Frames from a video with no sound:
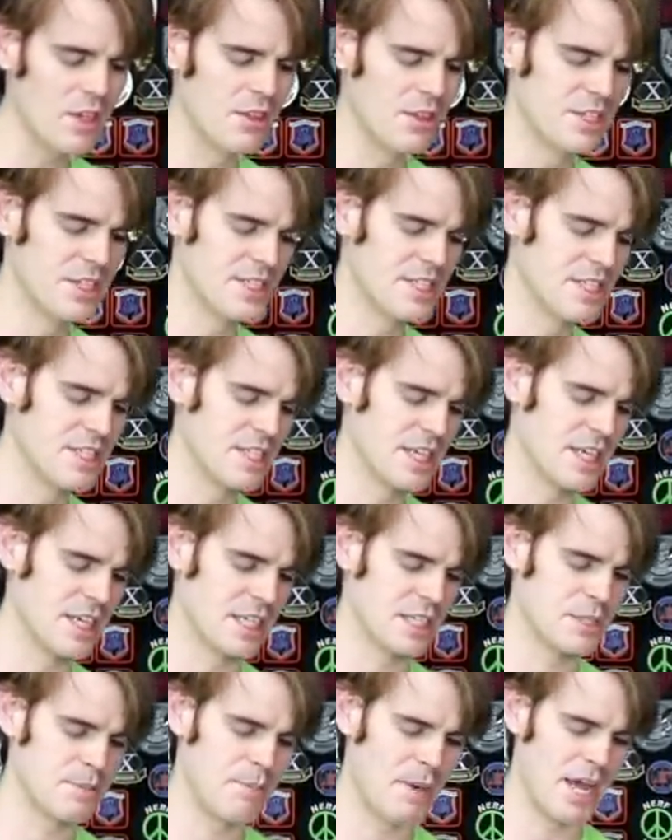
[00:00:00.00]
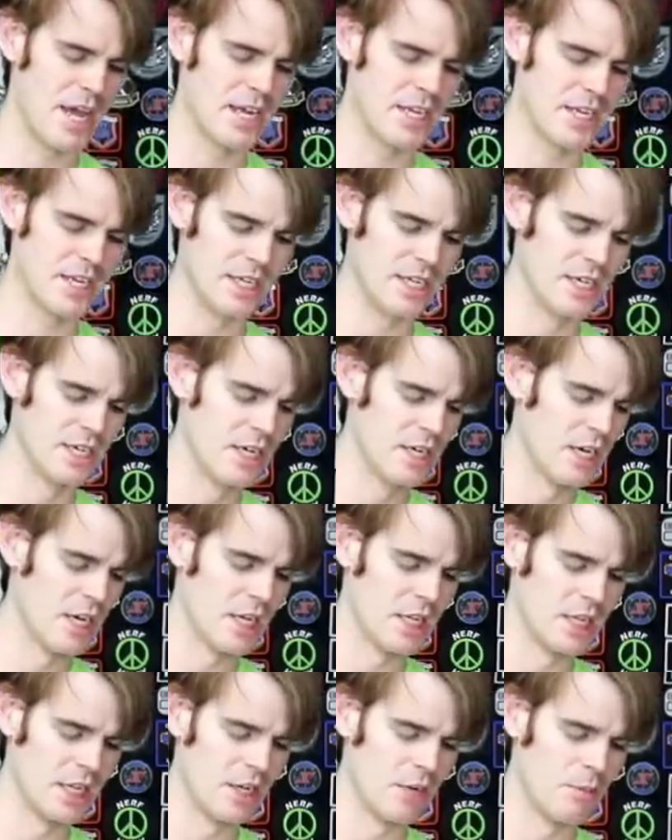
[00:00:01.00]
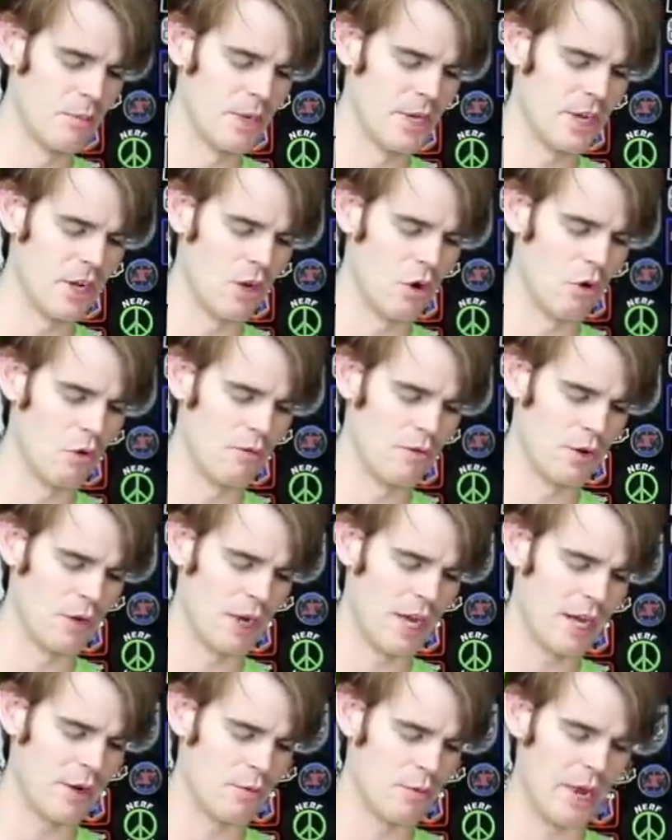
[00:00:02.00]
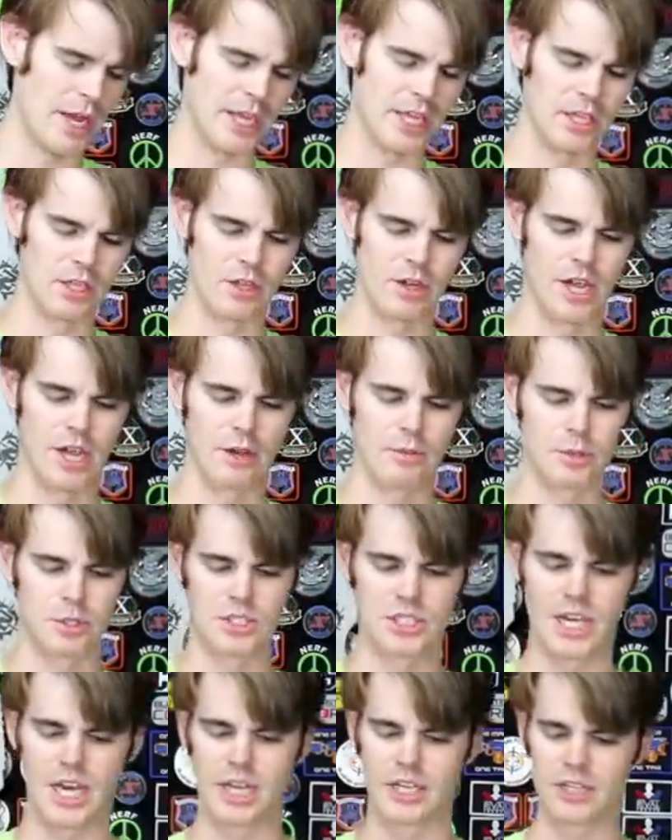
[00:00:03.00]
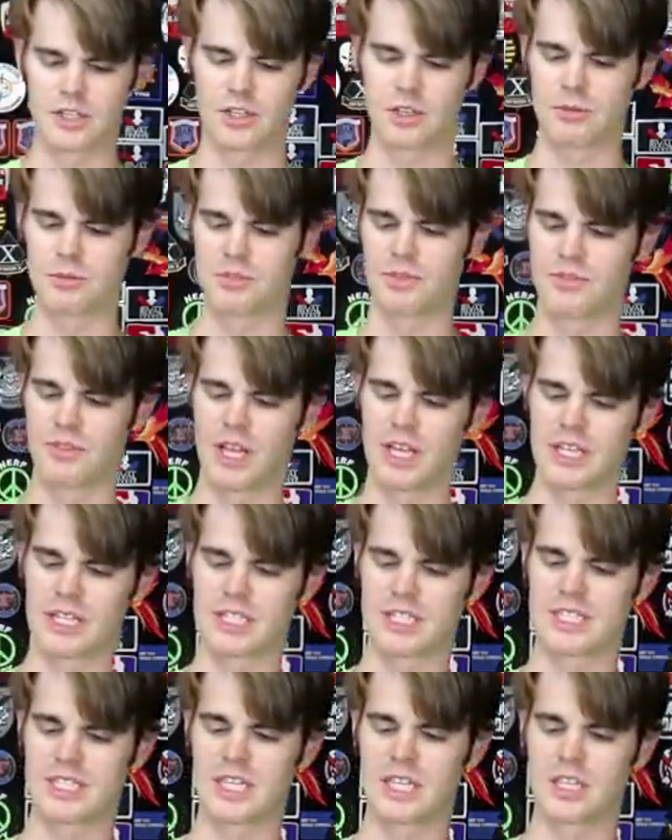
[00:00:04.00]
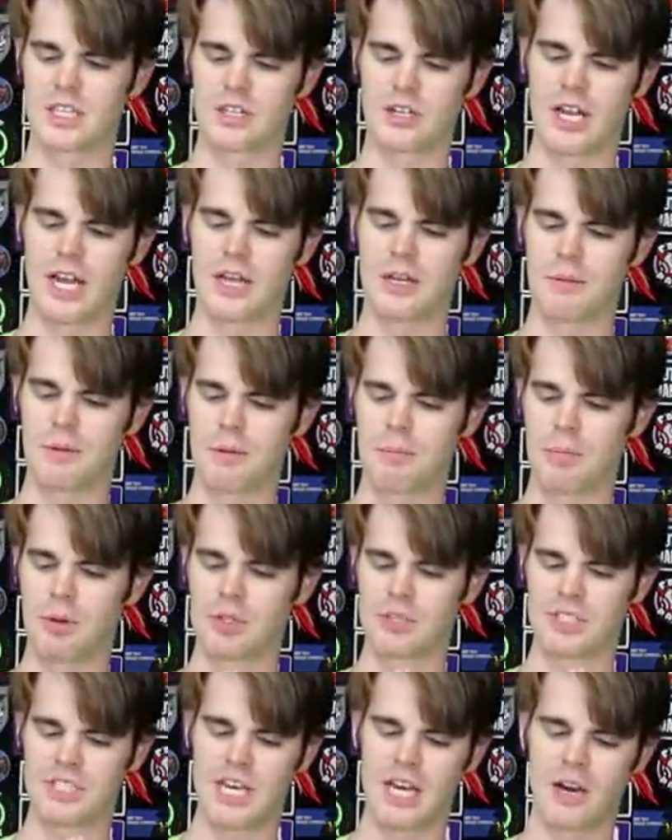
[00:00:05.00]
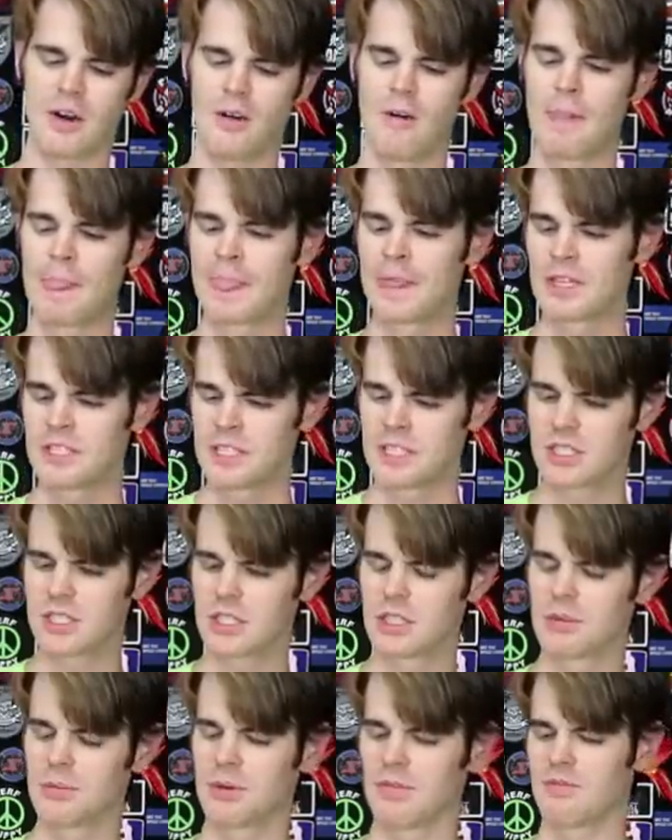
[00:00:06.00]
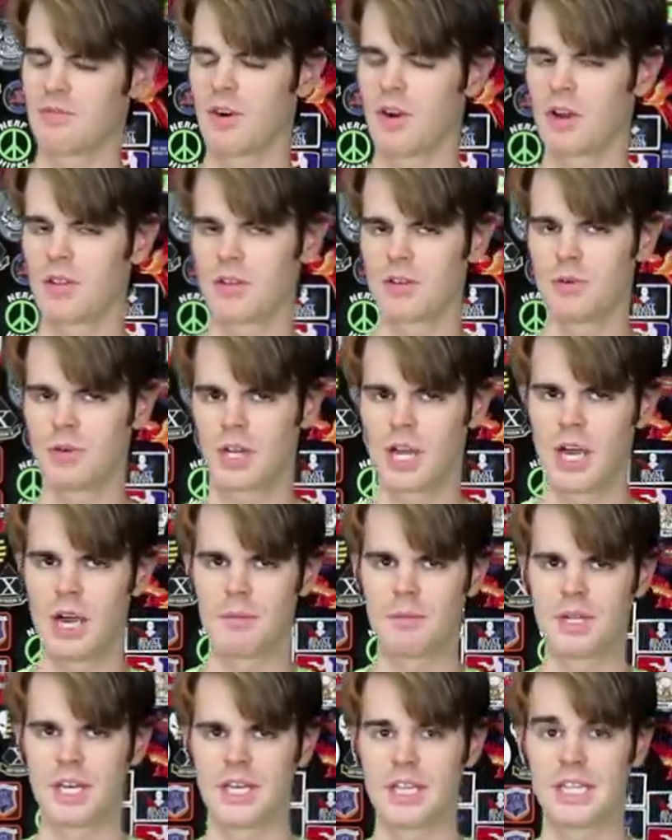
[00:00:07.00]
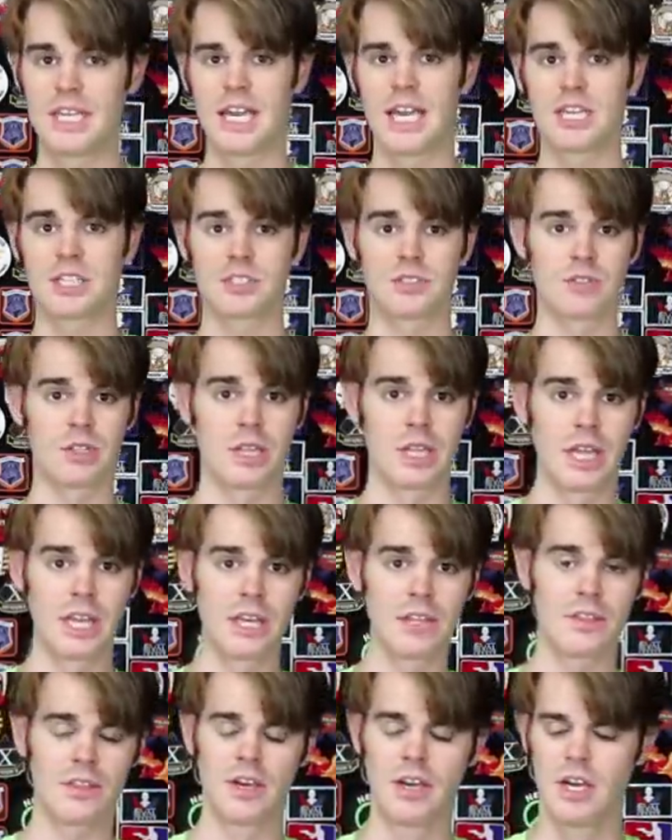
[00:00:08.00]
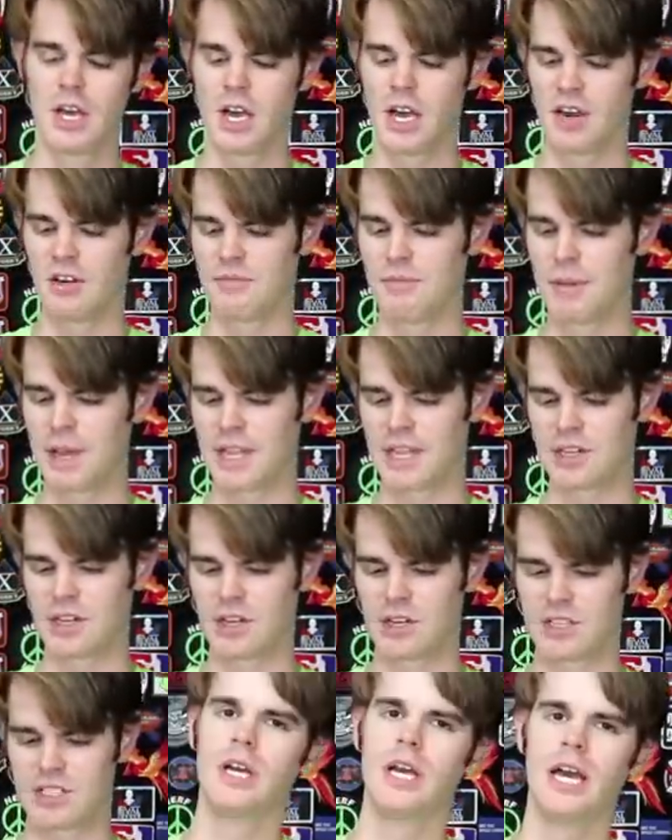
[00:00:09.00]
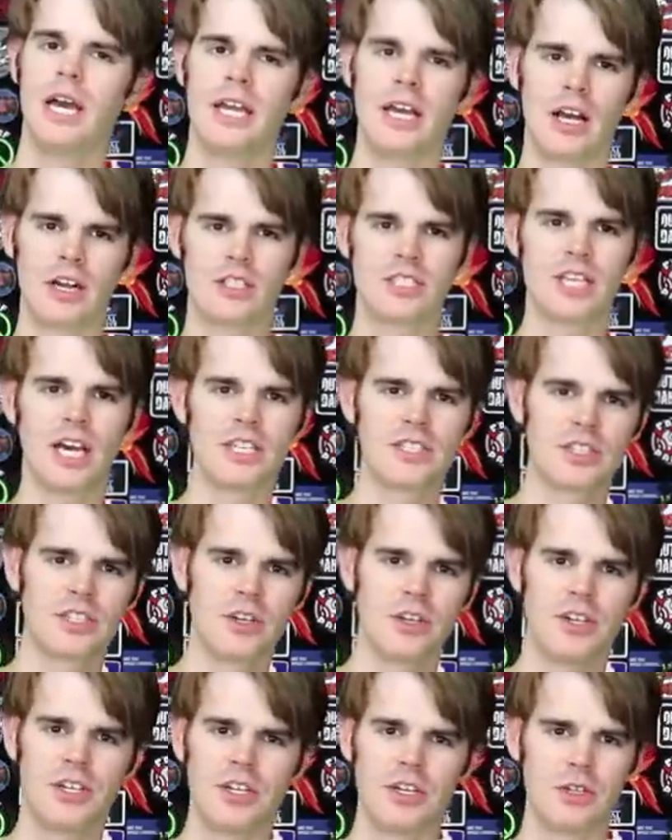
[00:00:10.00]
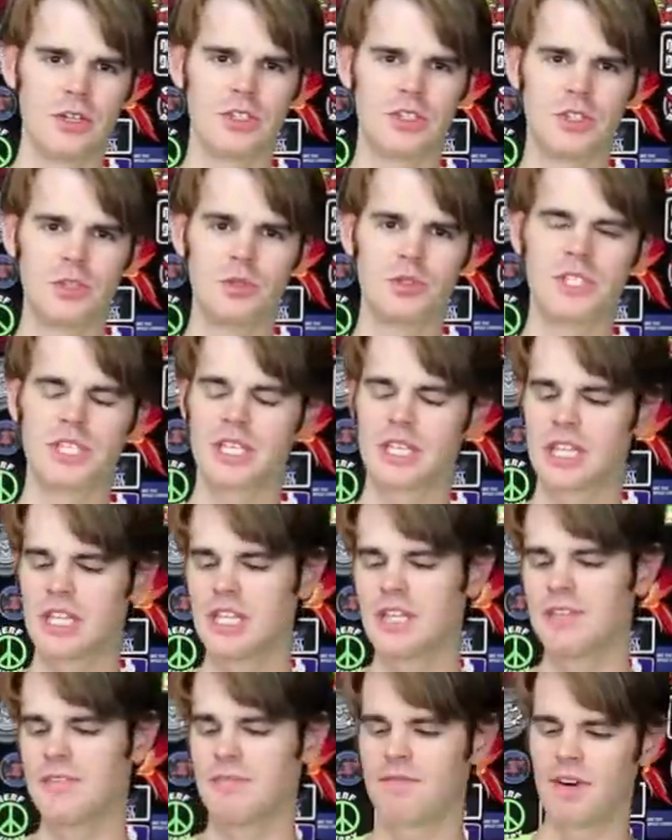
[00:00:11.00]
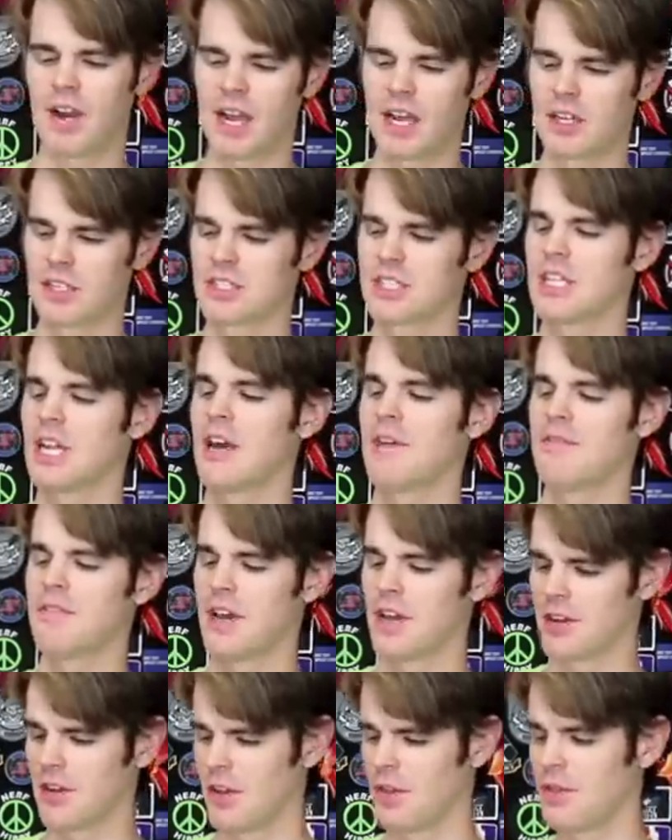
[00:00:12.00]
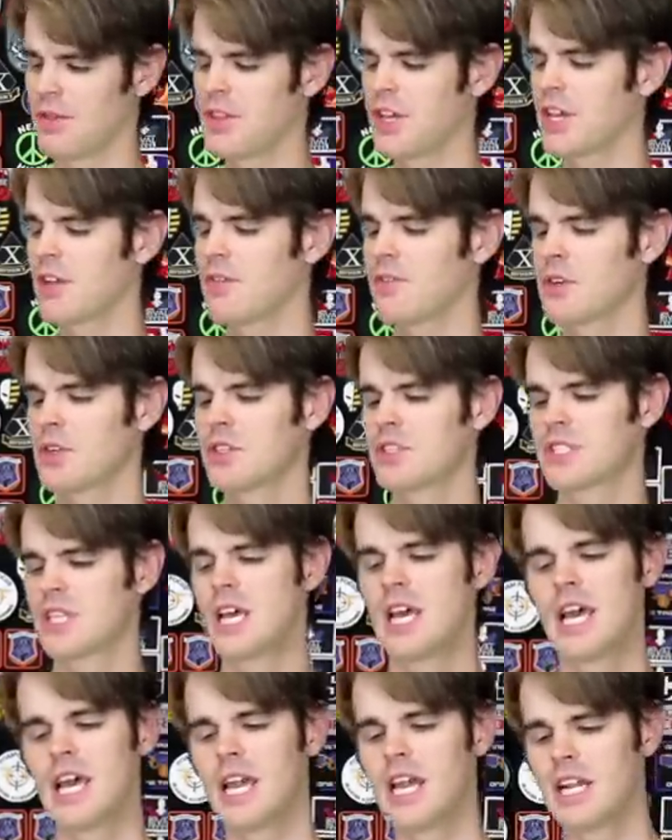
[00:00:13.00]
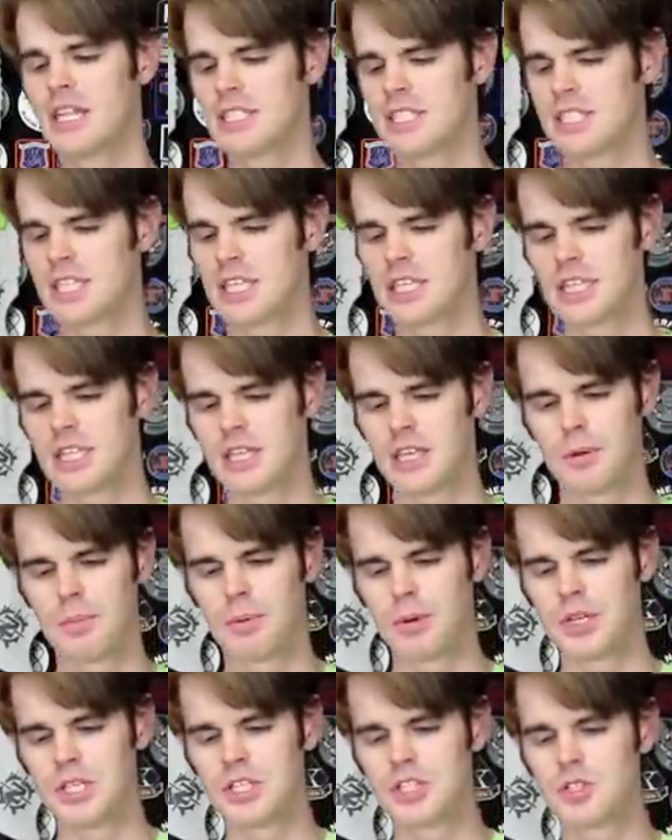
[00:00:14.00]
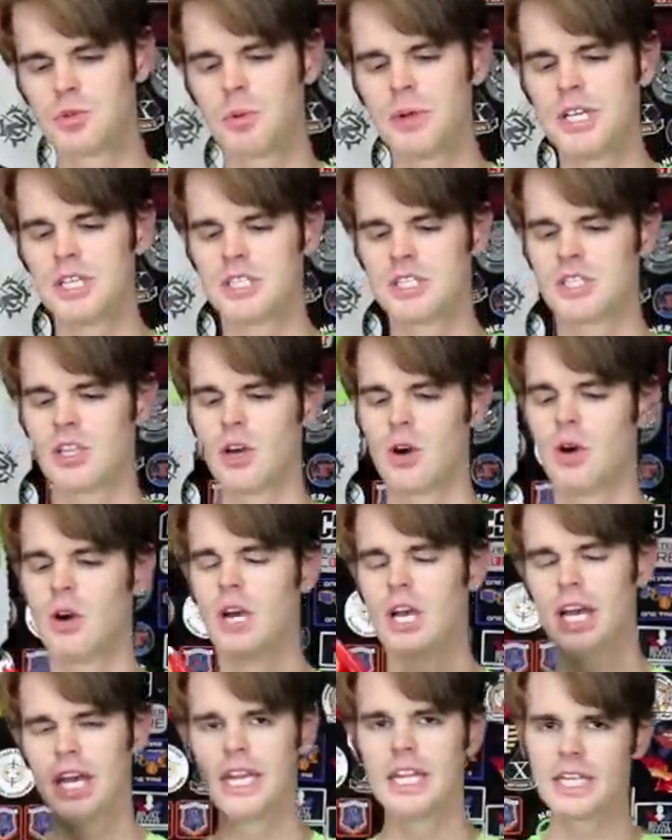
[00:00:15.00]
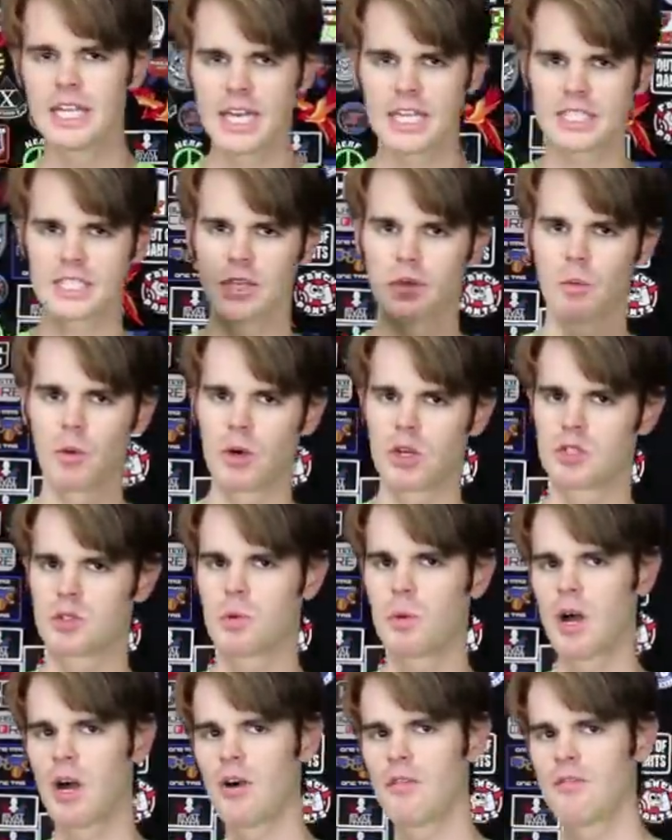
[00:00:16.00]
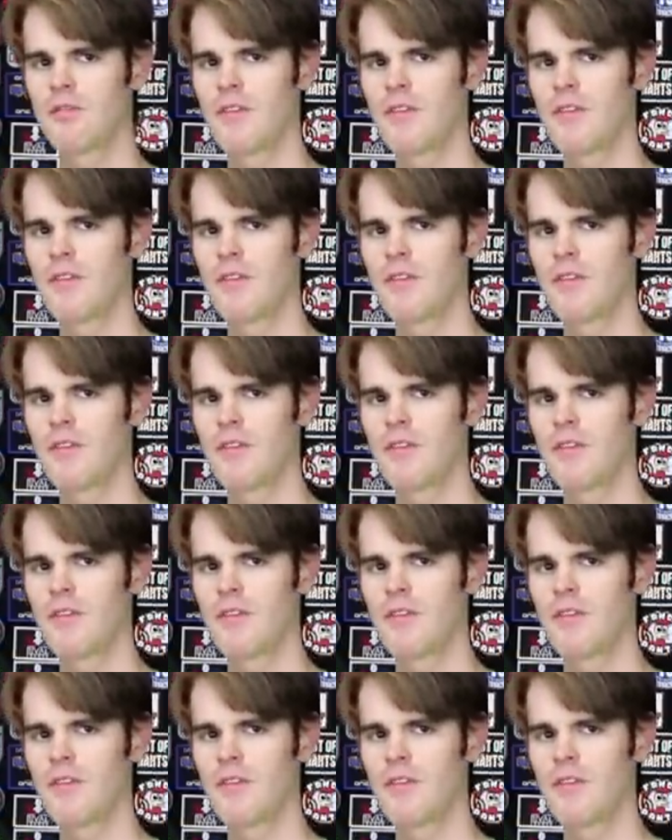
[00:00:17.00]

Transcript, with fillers: this is expanded a little bit over a regular Hammershot in terms of like the cylinder had to be pushed out just a little bit farther to accommodate the extra length of mega darts. And our Tusker here is using the files that I found on Thingiverse, and I just think that they're pretty sweet. So indexing works well,